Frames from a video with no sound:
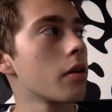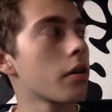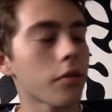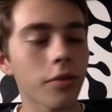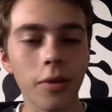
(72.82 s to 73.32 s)

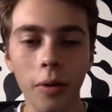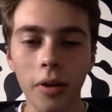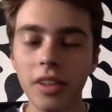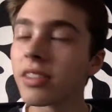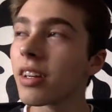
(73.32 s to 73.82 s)
I
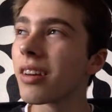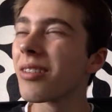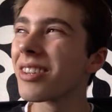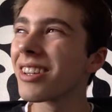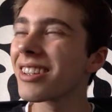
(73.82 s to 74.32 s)
forgot what I say.
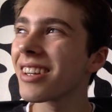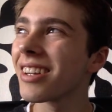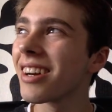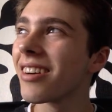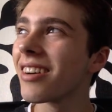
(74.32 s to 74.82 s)
What did I say
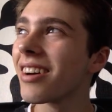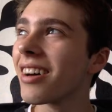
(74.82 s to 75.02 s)
now?